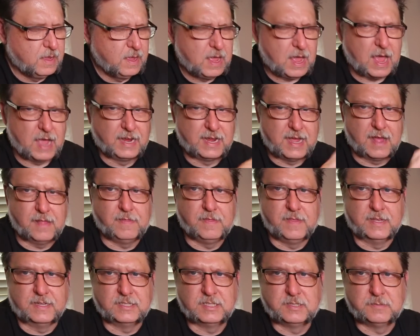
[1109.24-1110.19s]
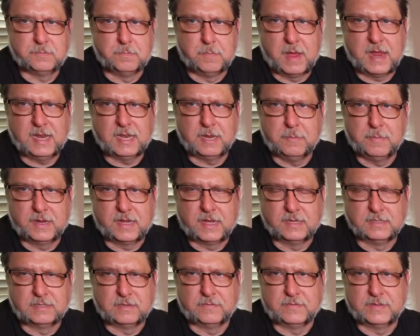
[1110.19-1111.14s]
I got this mainly
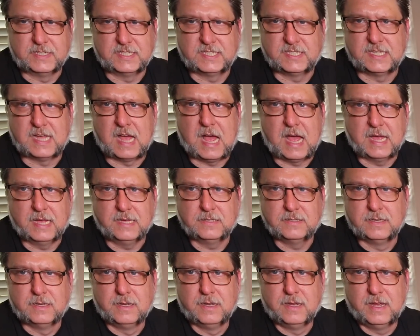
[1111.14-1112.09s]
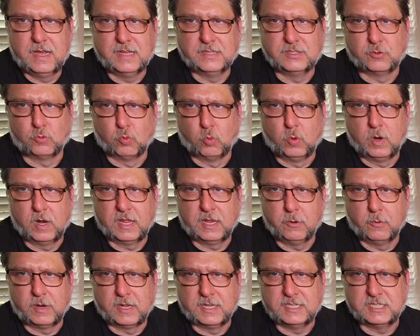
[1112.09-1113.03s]
because of its size. It's really,
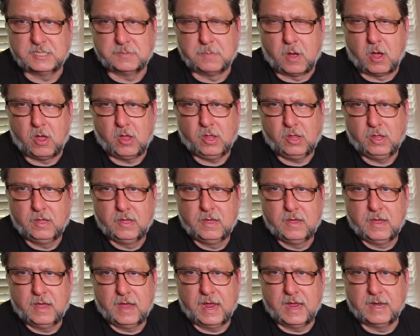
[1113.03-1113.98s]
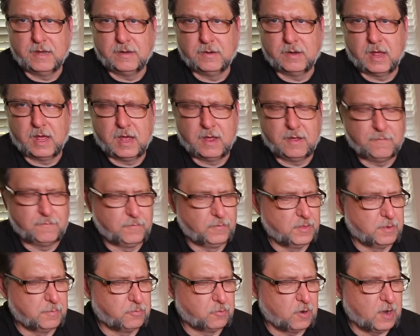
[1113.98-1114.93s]
really small, and for
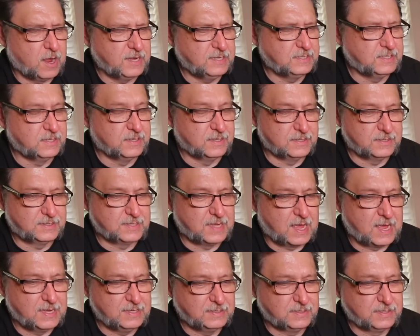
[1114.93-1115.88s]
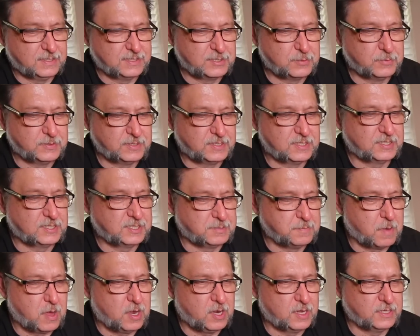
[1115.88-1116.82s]
the price and the size, this was the
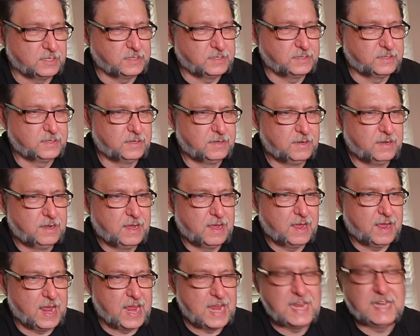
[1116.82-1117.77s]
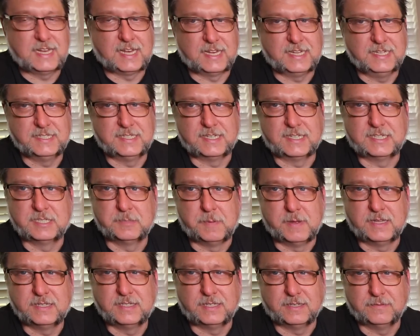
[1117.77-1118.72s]
smallest and least
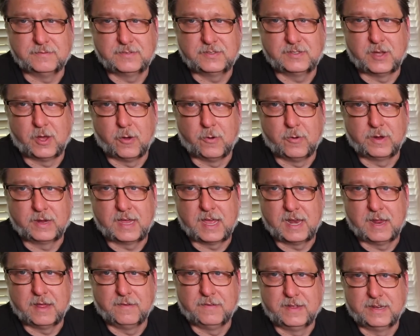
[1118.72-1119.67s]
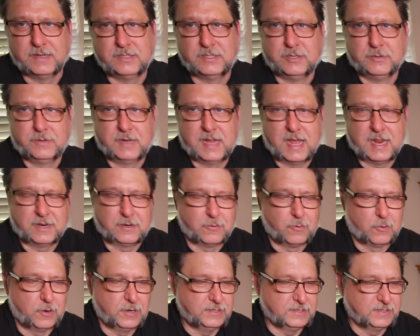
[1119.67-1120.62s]
expensive, so it kind of hit two
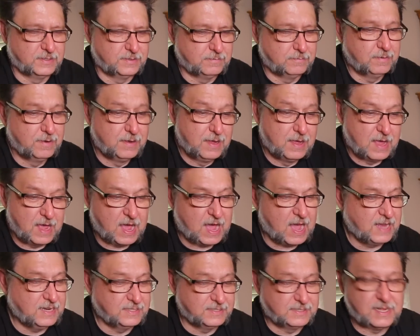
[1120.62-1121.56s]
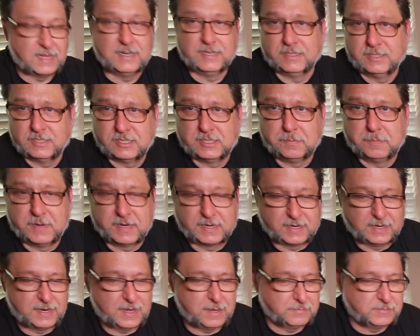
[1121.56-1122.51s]
categories, and I decided just to
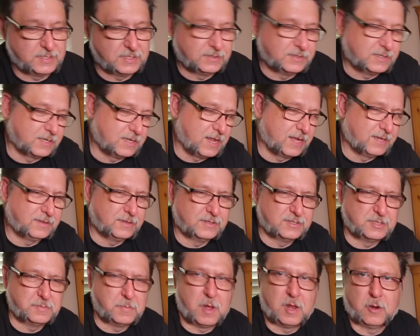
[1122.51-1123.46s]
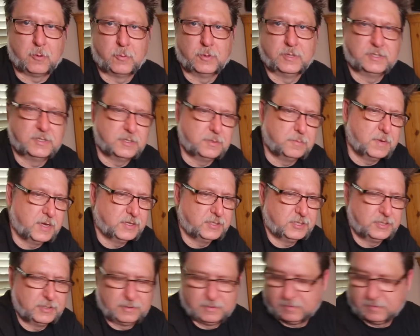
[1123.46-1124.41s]
pick it up since I like the smaller one so much.